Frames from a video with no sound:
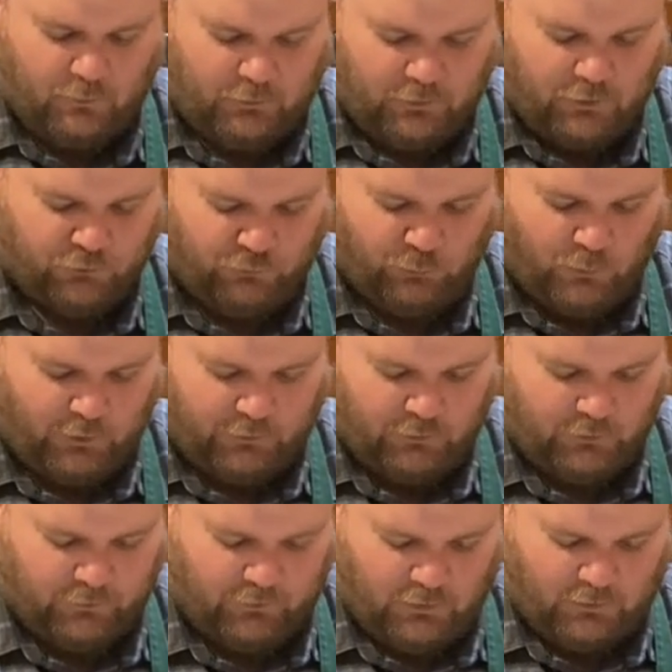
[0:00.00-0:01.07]
because you want to
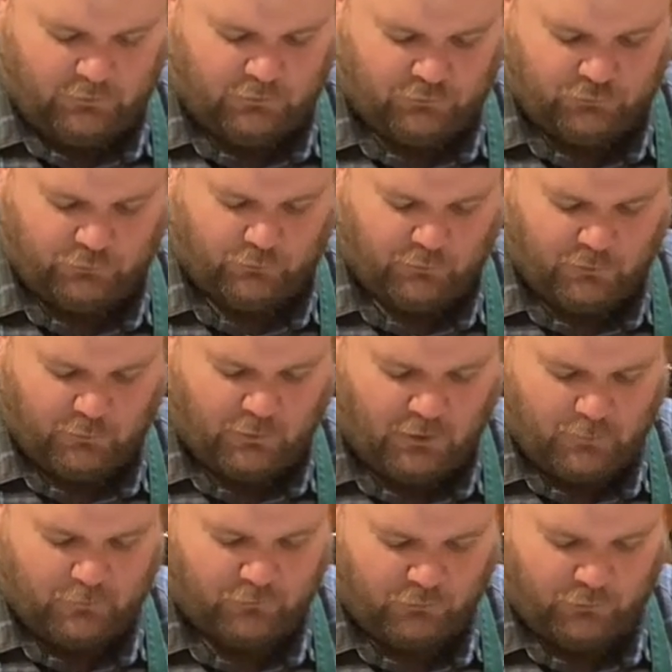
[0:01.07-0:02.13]
cook the onions for a little while
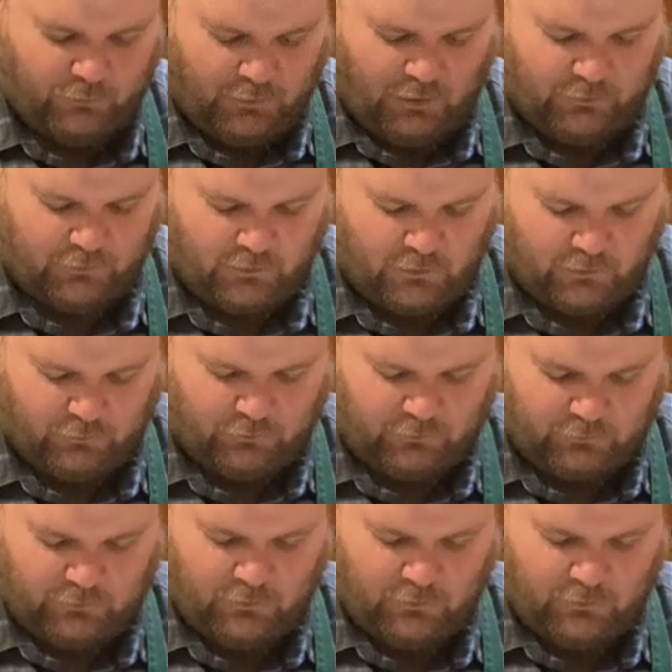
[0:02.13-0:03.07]
before you add the garlic.